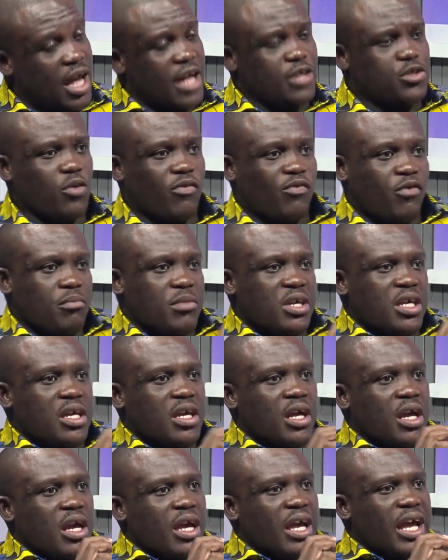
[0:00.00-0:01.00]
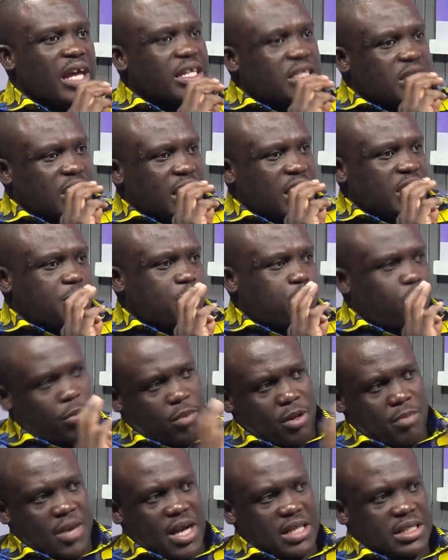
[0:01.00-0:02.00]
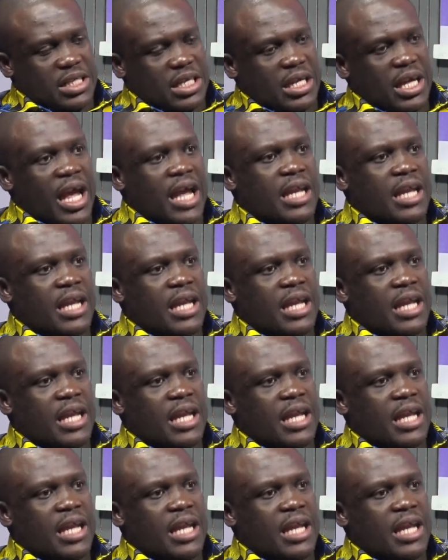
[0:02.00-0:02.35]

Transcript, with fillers: And so for me, it's it's problematic.